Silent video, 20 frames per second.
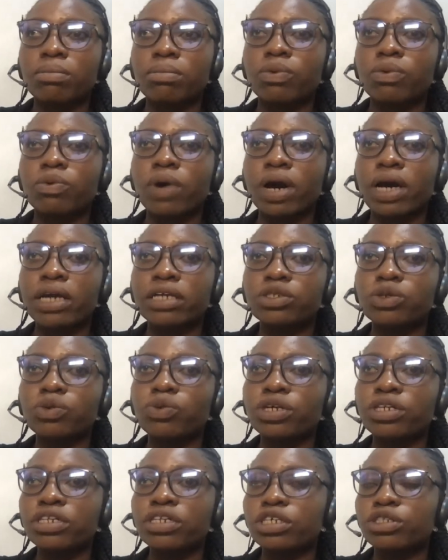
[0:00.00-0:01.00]
Why do
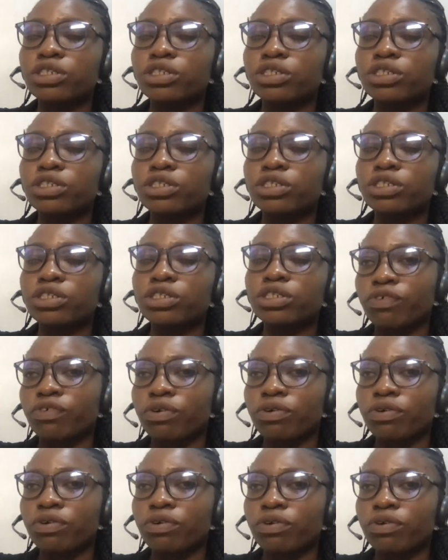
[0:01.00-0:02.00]
we need to build
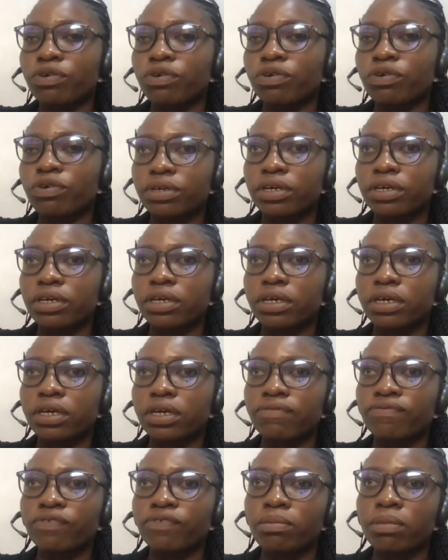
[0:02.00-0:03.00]
for the
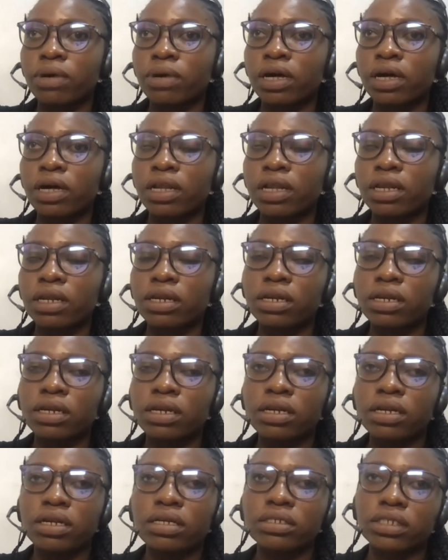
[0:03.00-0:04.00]
informal
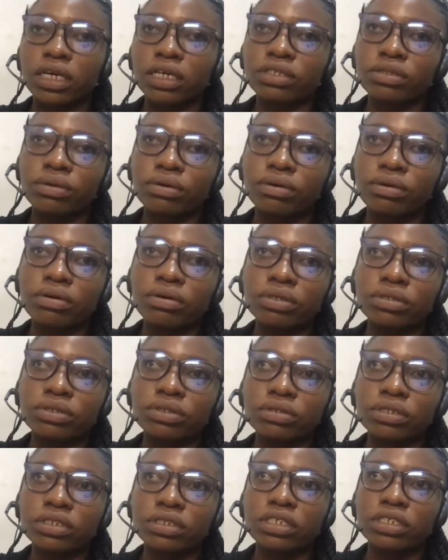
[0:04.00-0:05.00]
sector
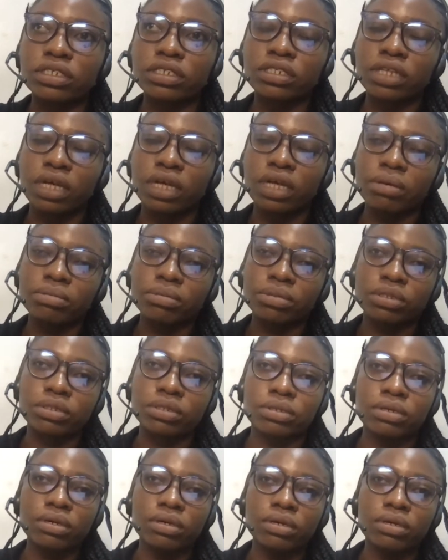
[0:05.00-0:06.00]
during these times?
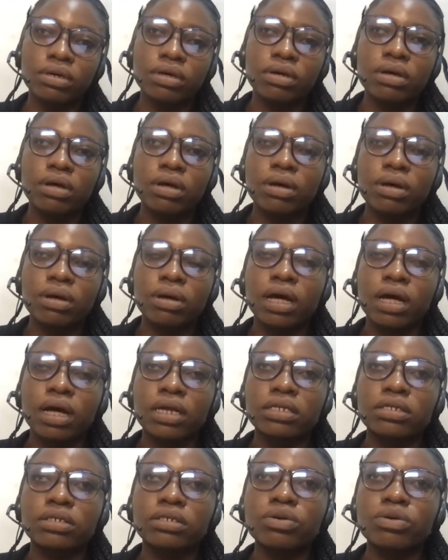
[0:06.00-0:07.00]

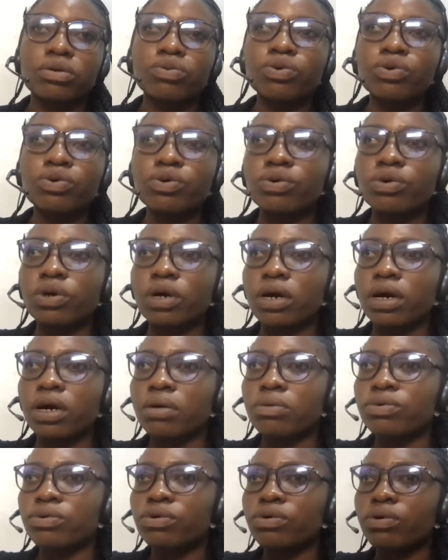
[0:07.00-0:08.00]
And who
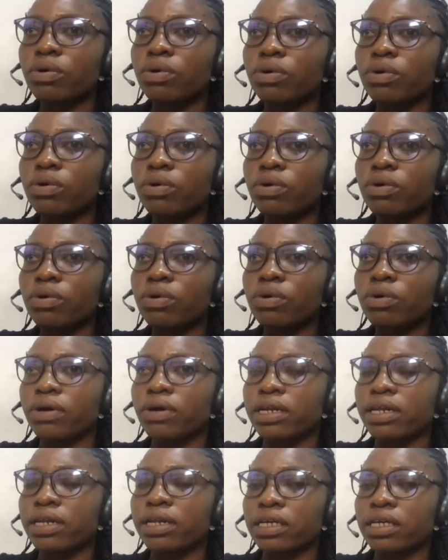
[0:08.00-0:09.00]
are the
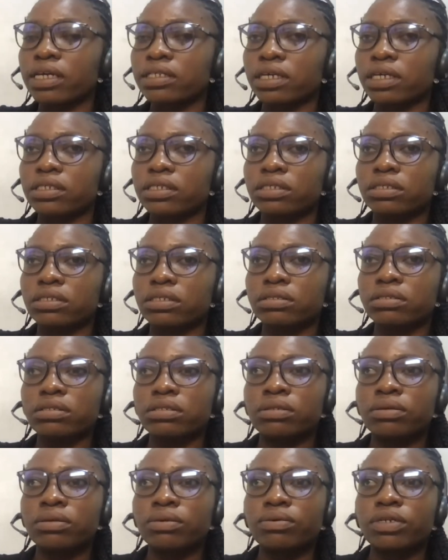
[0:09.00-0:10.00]
organizers?
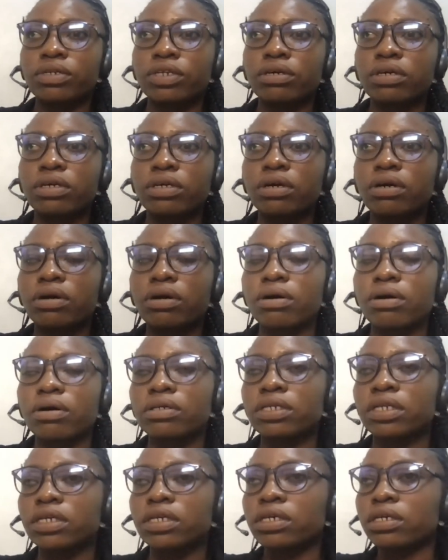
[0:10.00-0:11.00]
So the
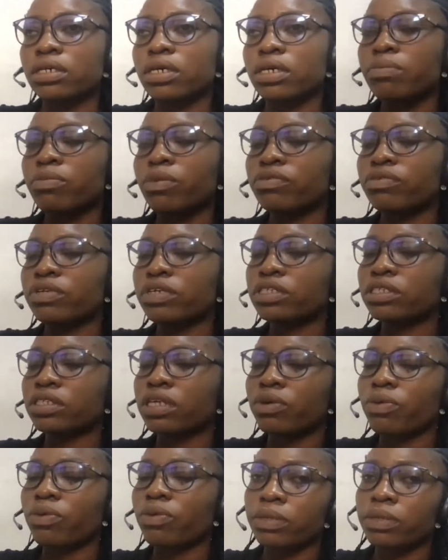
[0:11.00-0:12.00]
aim of
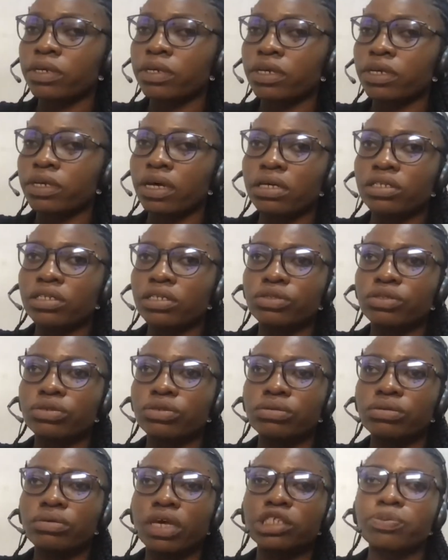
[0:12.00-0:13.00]
this webinar is
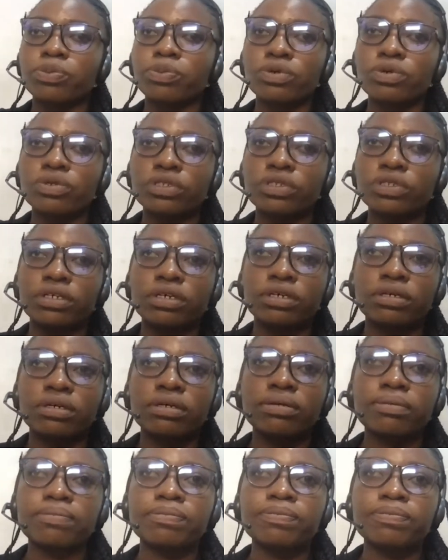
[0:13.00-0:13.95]
to expose the